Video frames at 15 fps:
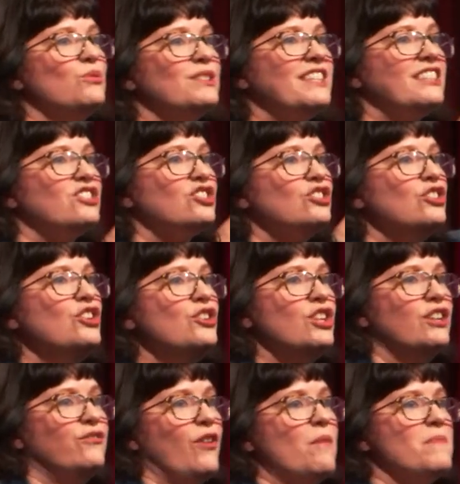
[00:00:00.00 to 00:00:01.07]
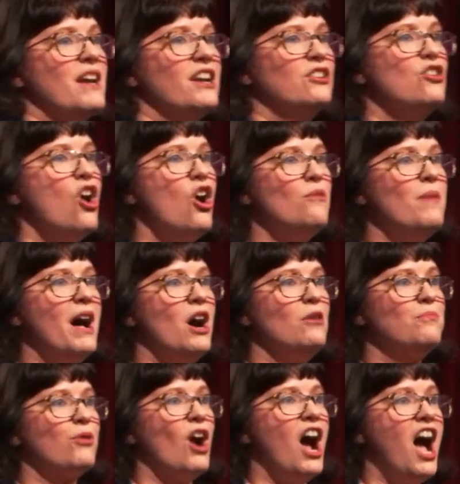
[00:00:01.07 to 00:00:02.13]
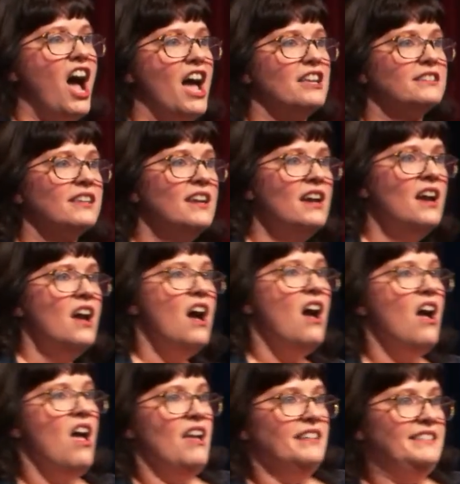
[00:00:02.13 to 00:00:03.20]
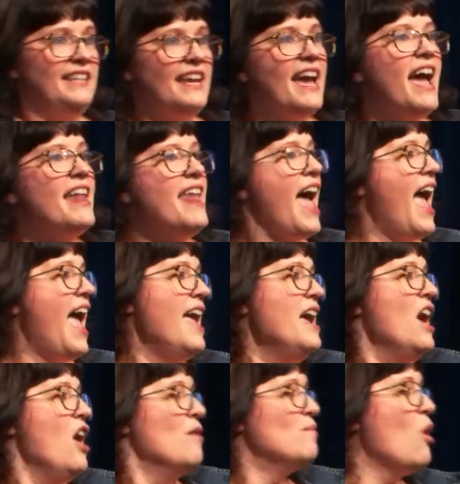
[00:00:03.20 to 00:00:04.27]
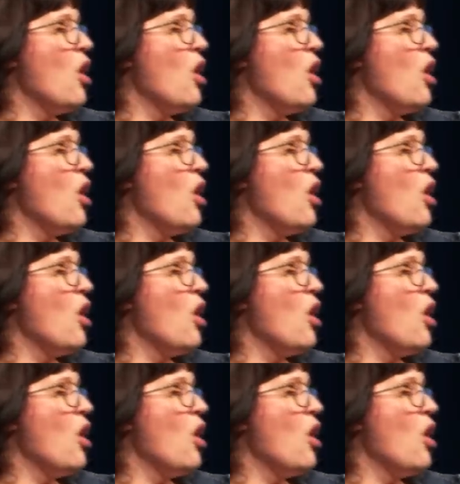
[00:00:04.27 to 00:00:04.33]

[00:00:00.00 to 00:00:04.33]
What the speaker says: she was excluded from their Nobel Prize. DNA?